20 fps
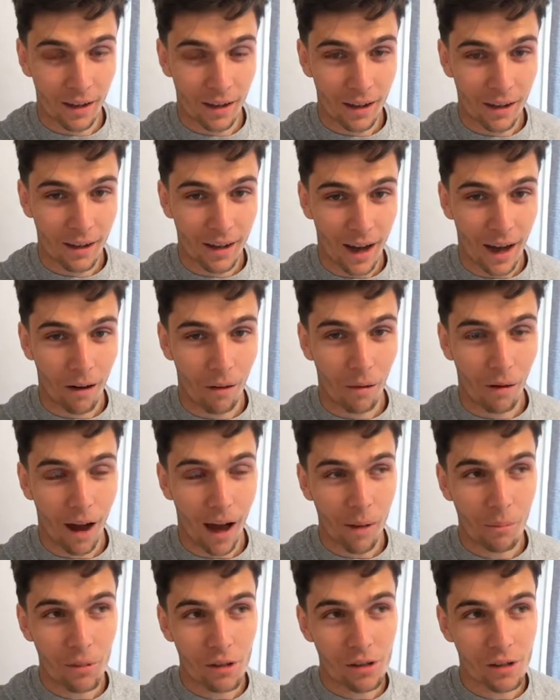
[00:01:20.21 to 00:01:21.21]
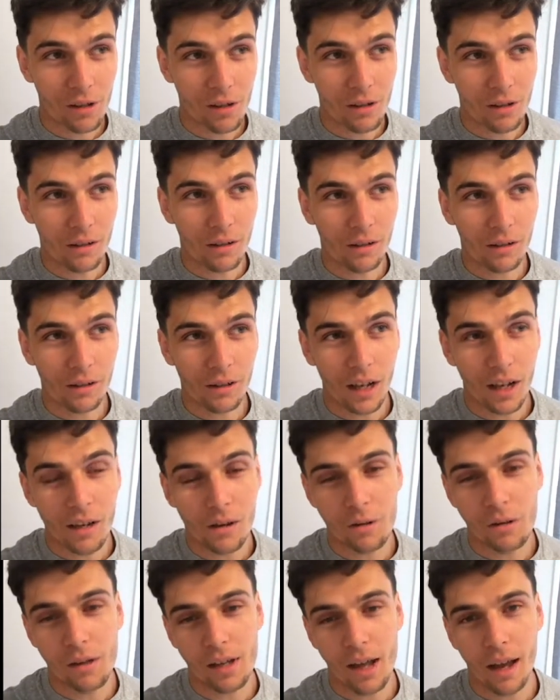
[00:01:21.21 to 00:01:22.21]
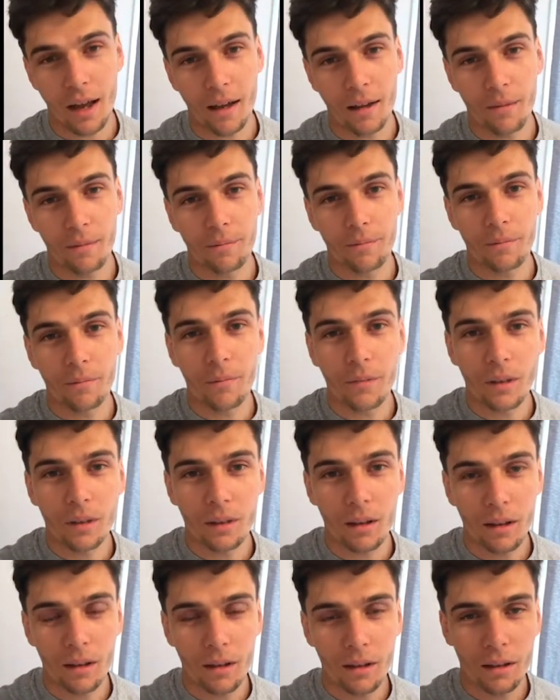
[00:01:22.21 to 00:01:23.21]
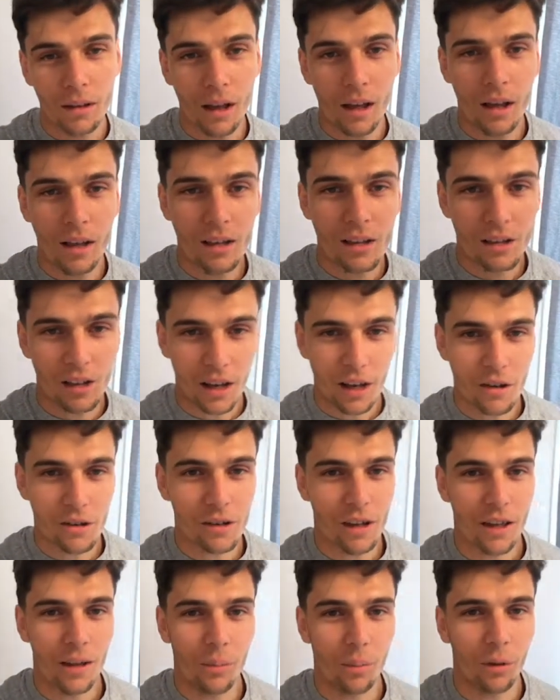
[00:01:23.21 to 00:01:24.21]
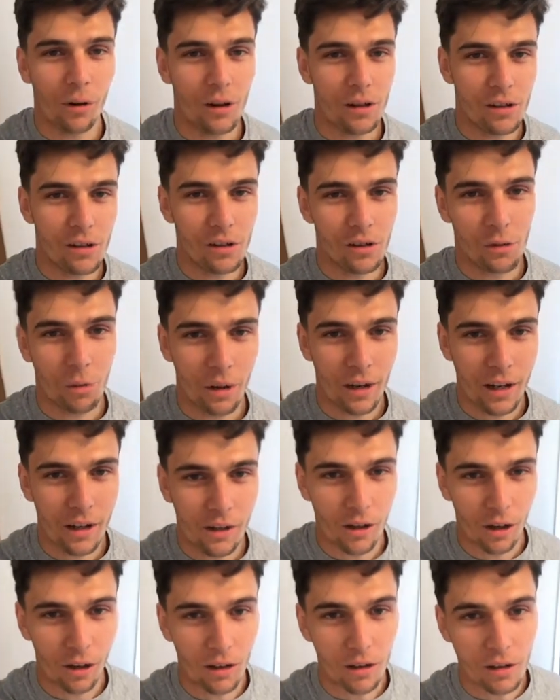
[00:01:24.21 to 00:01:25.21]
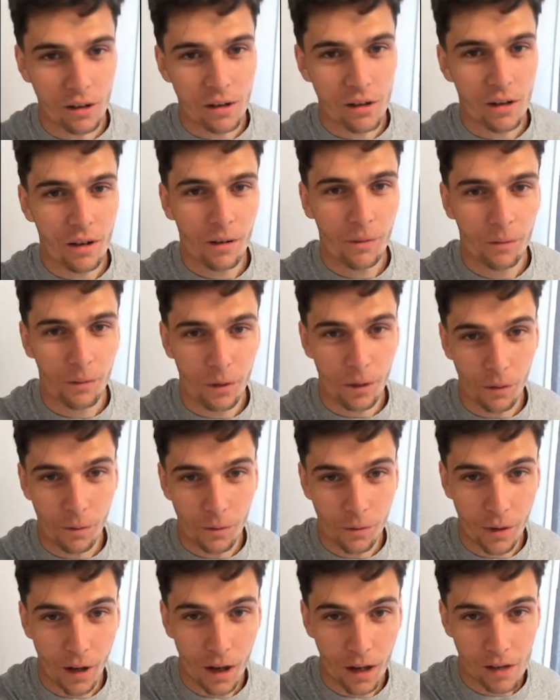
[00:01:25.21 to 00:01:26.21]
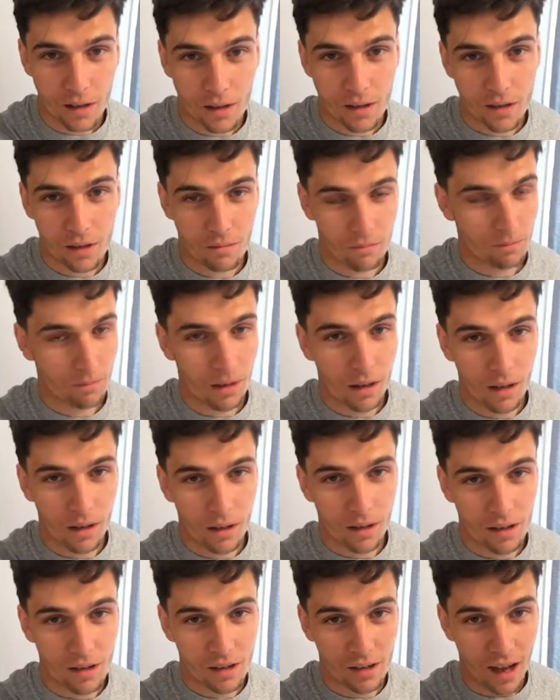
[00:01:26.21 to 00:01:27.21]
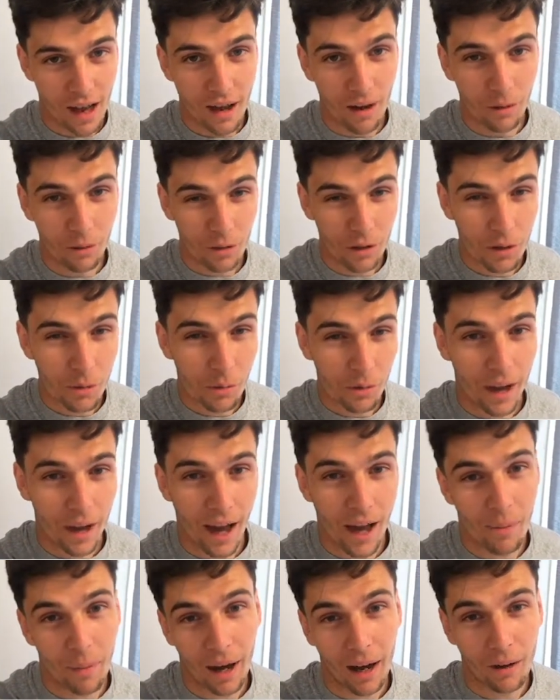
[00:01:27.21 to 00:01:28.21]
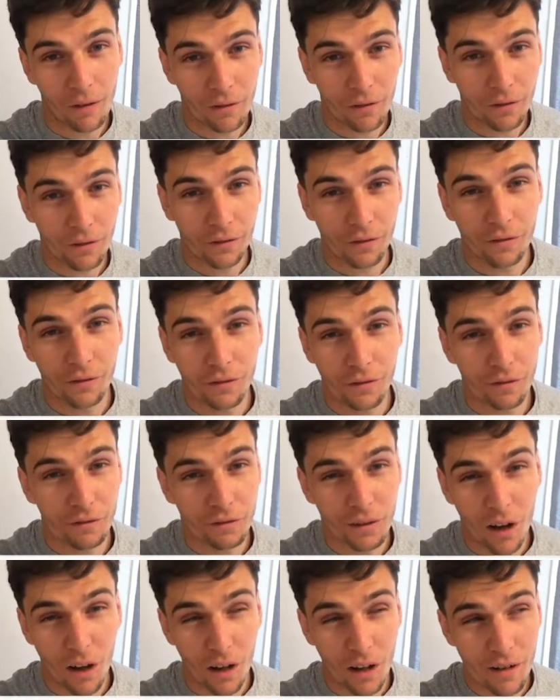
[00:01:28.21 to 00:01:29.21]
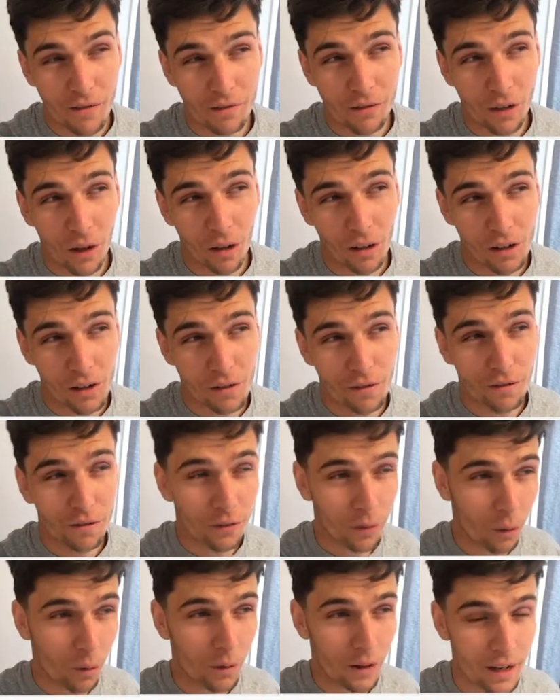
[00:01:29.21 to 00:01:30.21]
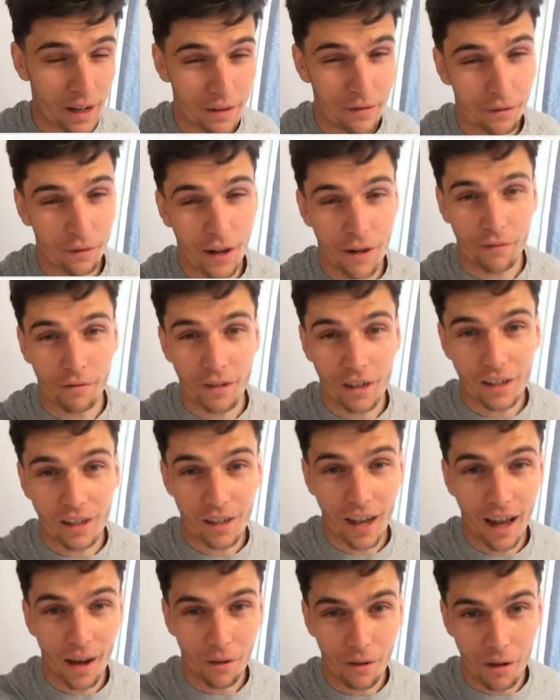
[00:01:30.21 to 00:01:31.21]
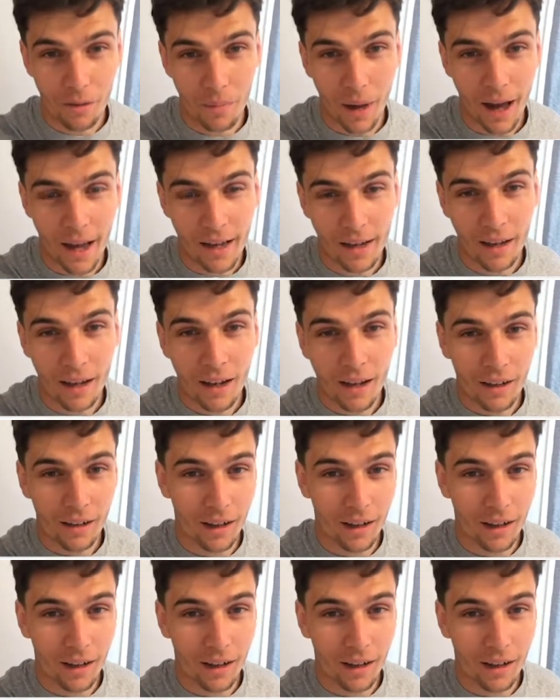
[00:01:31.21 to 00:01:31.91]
Now, Amazon, say you set the price as $20 for your first sale, you will about $5.40 for every sale you make.